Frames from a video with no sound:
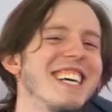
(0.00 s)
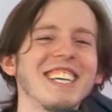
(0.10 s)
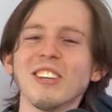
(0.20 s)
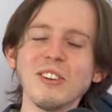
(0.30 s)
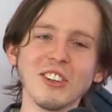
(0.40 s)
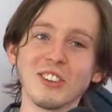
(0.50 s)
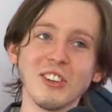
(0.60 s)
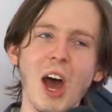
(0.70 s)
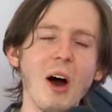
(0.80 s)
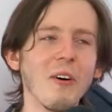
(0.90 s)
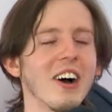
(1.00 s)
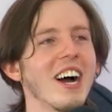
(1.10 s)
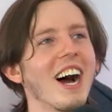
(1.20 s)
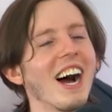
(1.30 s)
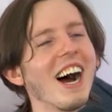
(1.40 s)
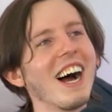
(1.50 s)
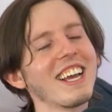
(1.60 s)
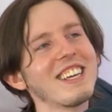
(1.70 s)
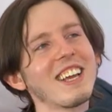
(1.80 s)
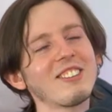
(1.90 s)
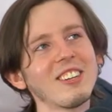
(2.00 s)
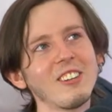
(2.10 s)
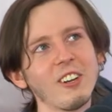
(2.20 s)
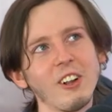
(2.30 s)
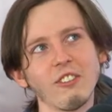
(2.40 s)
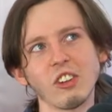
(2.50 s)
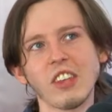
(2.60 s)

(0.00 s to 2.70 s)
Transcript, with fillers: You just know. Yeah. Uh, he gets in a little over his